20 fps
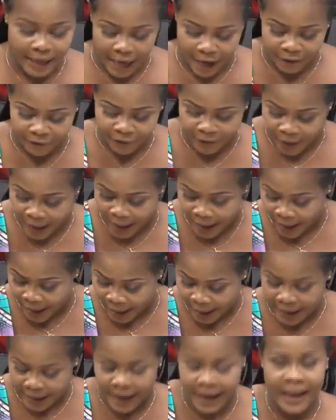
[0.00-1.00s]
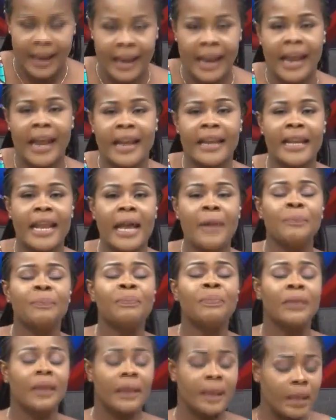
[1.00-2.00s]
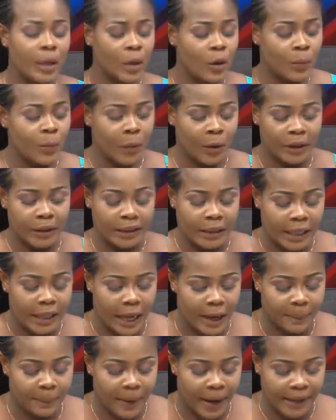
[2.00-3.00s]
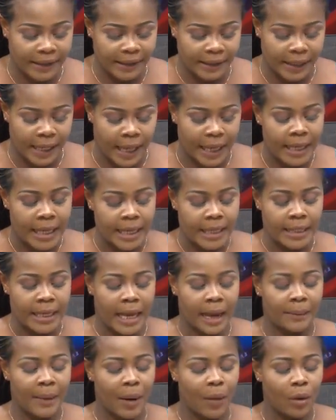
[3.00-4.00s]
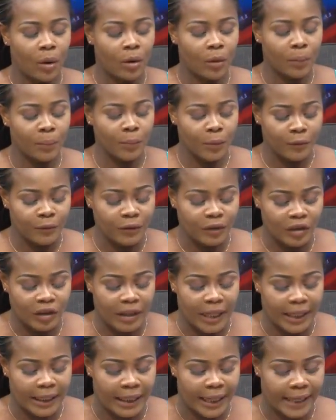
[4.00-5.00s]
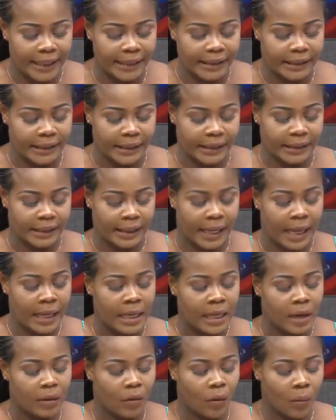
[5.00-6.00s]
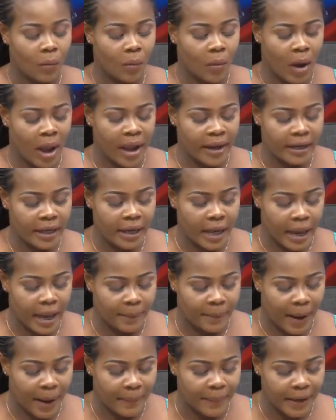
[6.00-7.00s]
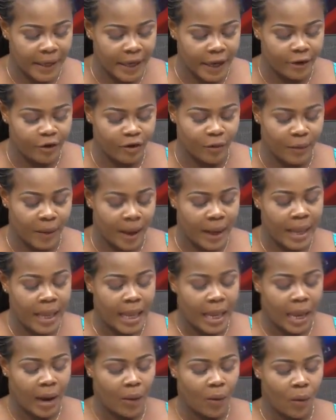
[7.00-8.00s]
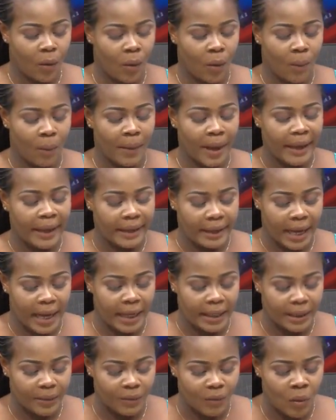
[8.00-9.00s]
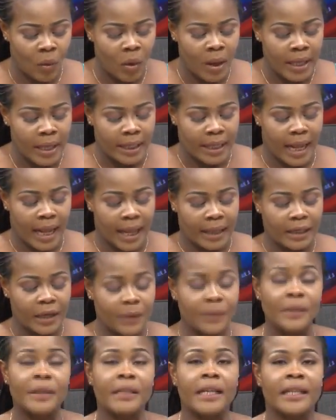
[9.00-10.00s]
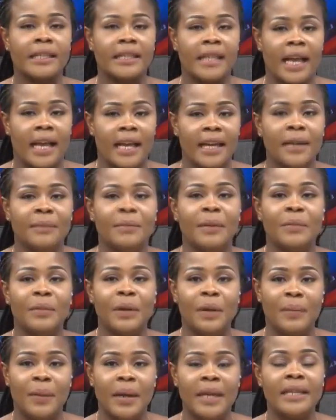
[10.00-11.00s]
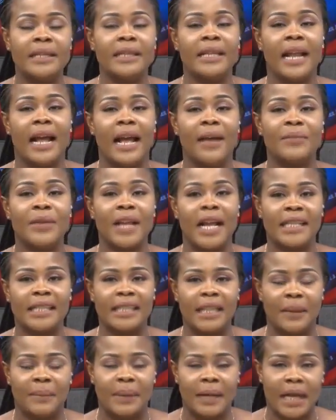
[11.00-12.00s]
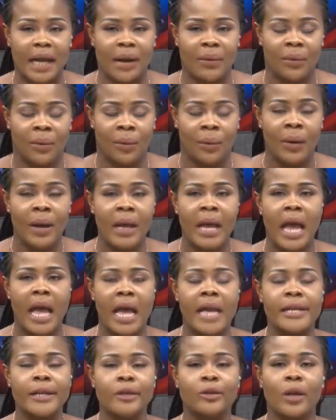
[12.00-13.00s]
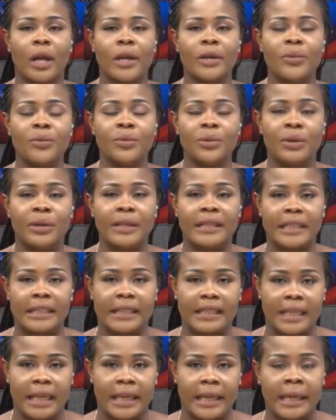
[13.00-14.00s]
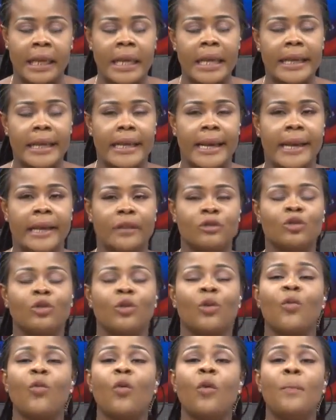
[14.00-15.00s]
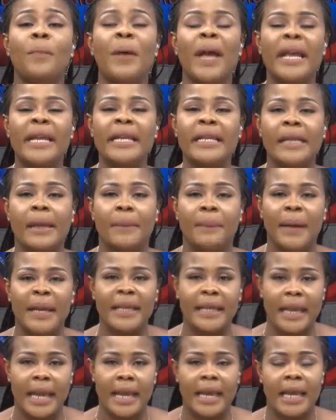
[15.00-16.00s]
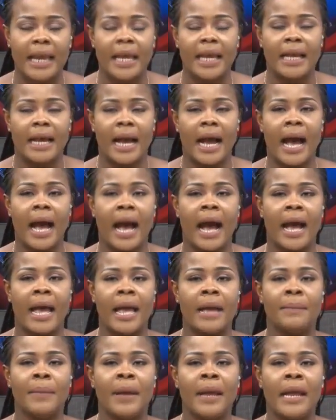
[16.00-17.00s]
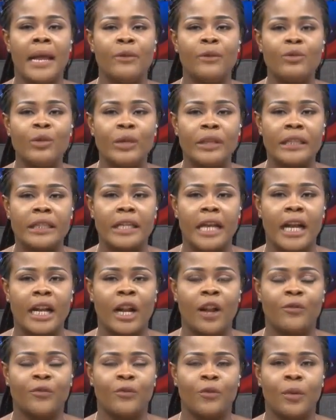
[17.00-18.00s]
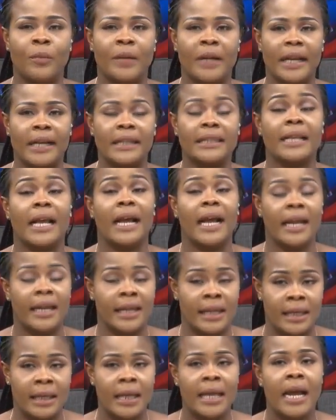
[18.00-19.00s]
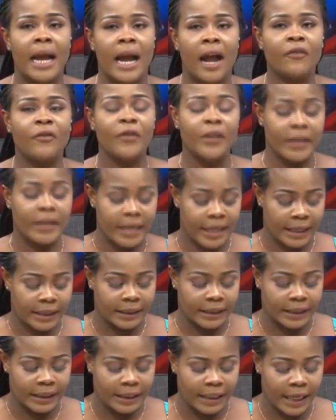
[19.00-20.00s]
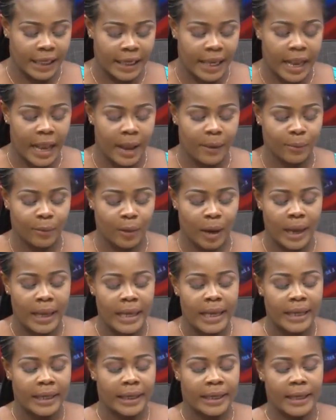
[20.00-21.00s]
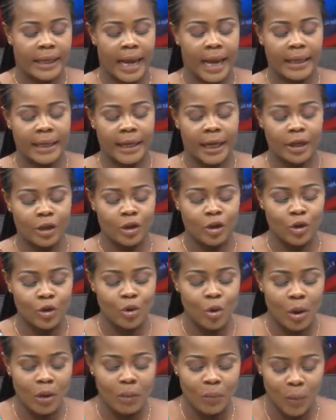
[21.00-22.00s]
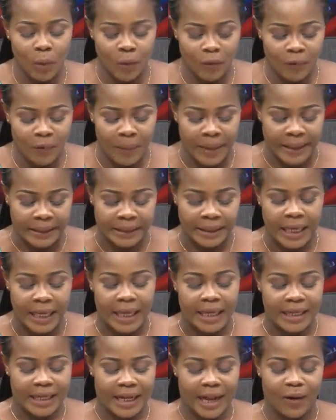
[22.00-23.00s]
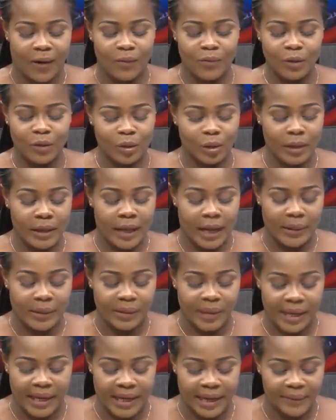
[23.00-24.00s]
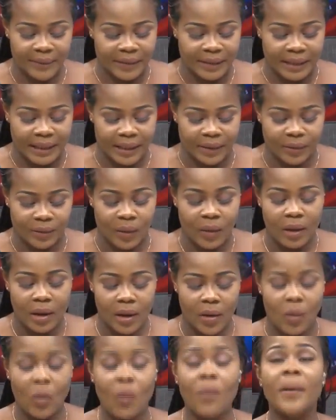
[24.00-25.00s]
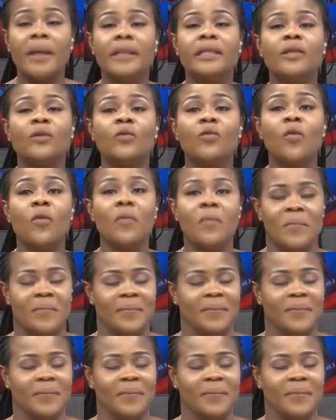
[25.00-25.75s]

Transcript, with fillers: afa e ene new political party, yama wonum provisional license, ya, womo ede e babe ye chuma, ewo o my ganemu. Na ye bisa se, eh, baby baby, be asking a become home, and it's what you need to say, eh, son cobain, a bay ye. Ah, ebe enunti Ghana for because I afedi nsesaye emra Ghana Union Movement na umslogan na ye medeno ubeti gum